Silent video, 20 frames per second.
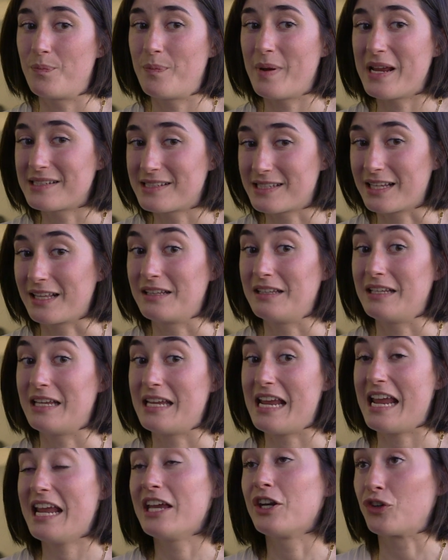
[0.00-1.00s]

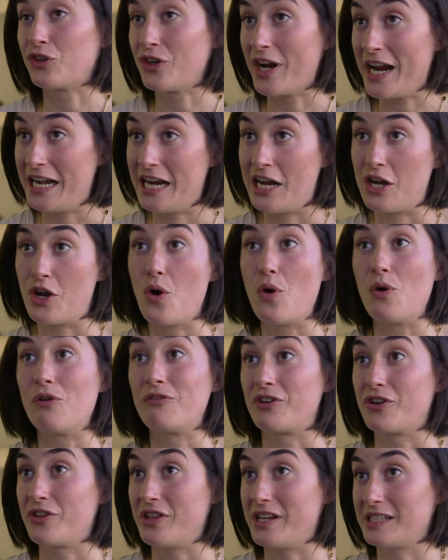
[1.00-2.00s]
basically iterating
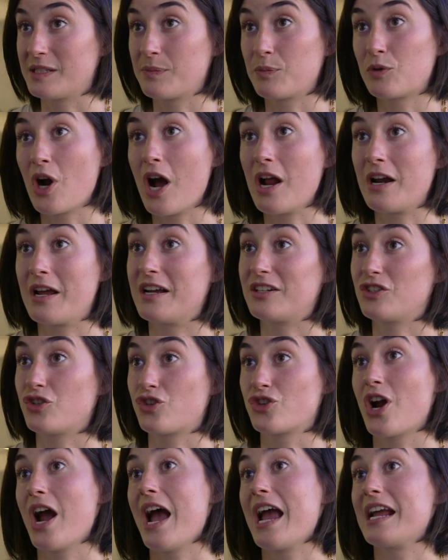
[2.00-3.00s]
over this product,
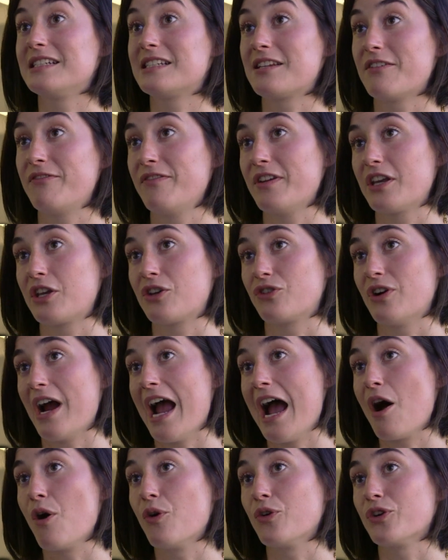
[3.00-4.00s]
trying to figure
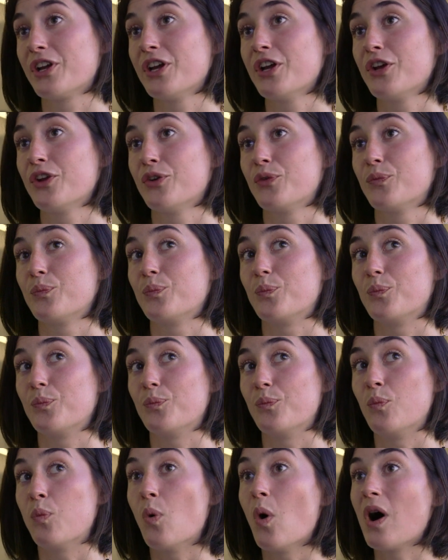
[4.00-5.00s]
out
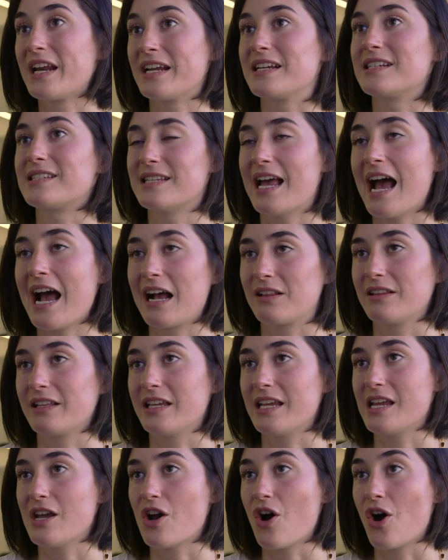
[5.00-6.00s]
what
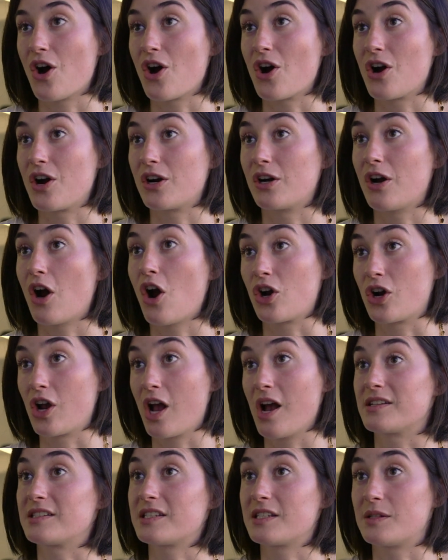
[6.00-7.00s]
exactly our
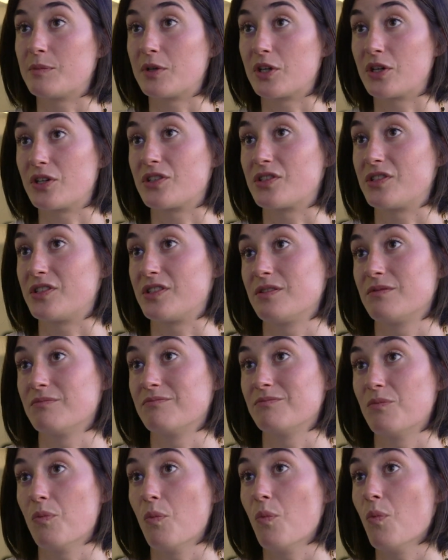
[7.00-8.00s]
customers
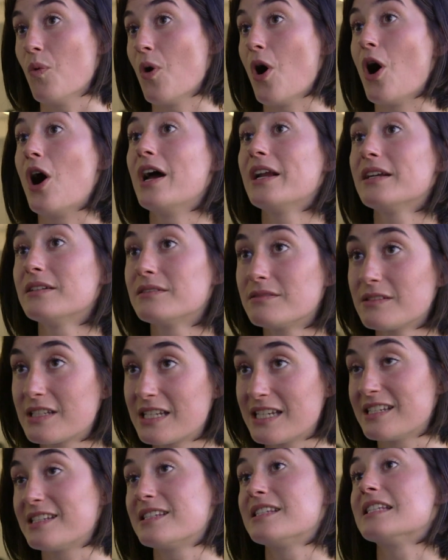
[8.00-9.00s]
want
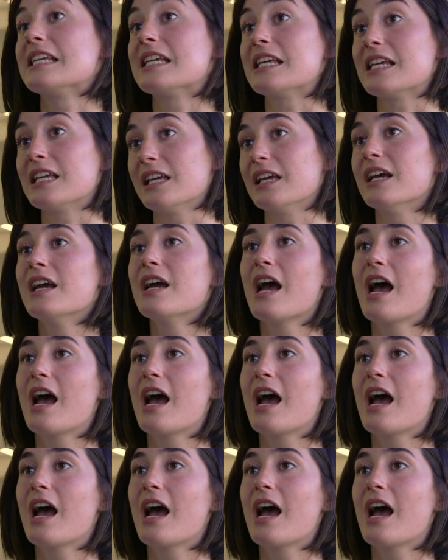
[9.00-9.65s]
to see